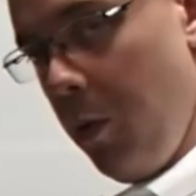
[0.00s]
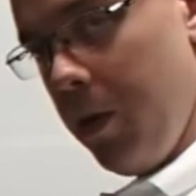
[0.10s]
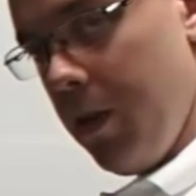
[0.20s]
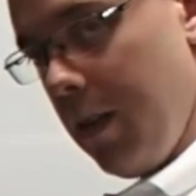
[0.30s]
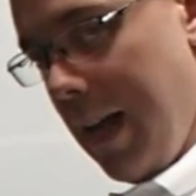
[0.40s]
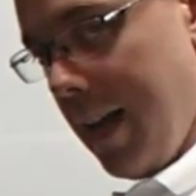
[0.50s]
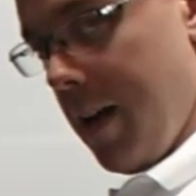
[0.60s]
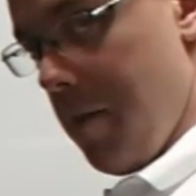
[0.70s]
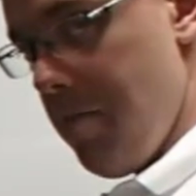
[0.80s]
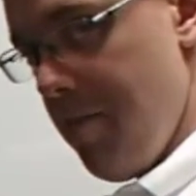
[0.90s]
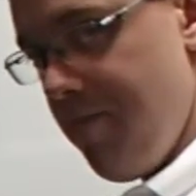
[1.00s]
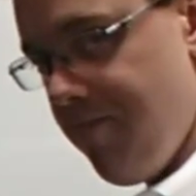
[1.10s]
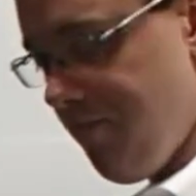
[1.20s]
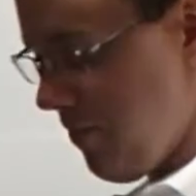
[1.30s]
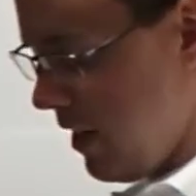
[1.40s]
your leg up,
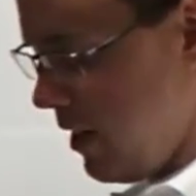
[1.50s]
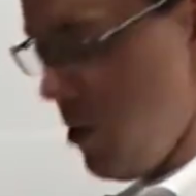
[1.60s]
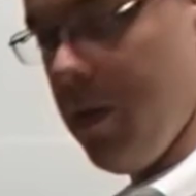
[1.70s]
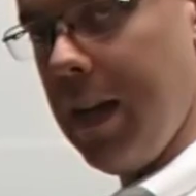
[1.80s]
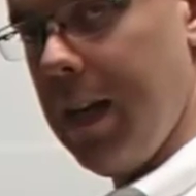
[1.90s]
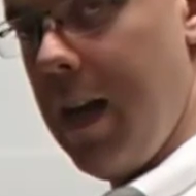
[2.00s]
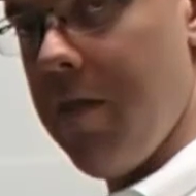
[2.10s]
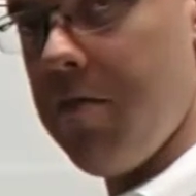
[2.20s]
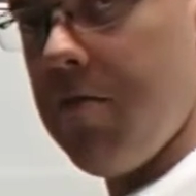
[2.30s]
they can have a